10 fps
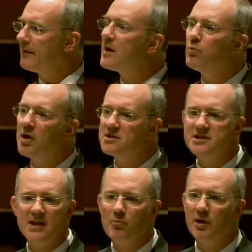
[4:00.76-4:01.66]
And they want
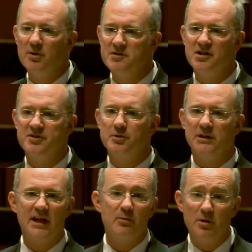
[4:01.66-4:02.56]
someone else to do
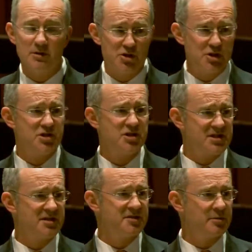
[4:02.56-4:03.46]
it. They want the churches
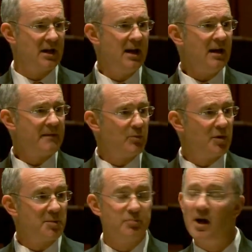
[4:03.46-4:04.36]
to do it. They
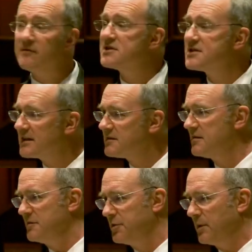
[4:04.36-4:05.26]
want the private sector
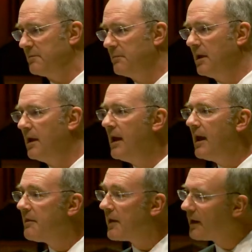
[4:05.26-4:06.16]
to do it.
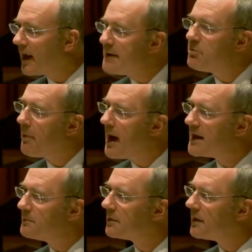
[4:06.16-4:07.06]
The Labour
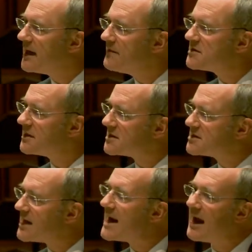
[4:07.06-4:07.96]
Party believes that
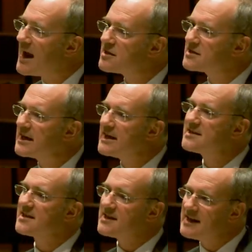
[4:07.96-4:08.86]
state housing
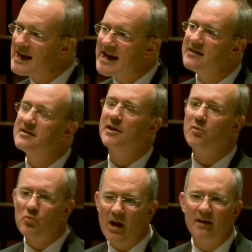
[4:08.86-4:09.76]
is as needed
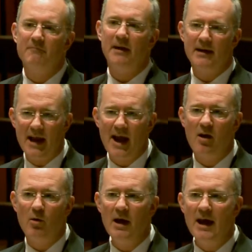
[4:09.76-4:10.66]
and relevant
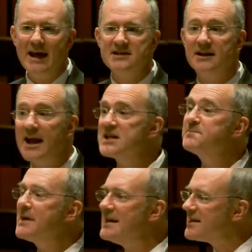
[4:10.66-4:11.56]
now as it has
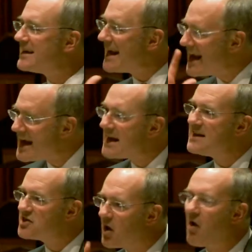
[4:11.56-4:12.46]
been at
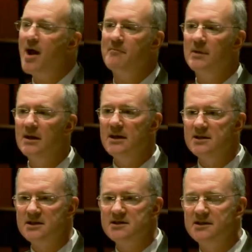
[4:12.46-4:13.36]
any time
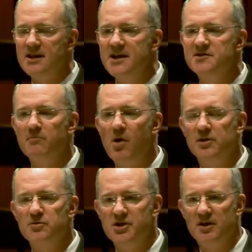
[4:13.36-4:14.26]
since the days of
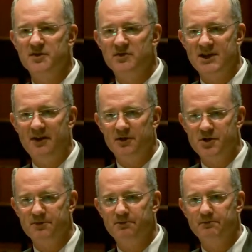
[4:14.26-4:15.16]
Michael Joseph Savage.